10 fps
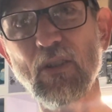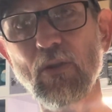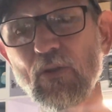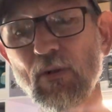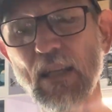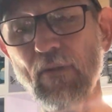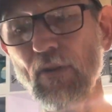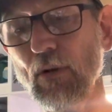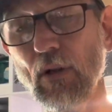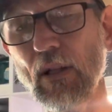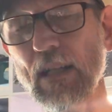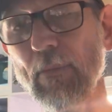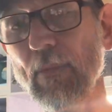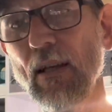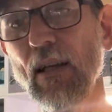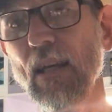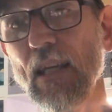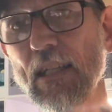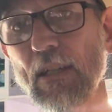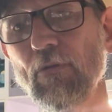to do, is really give it a good clean up and get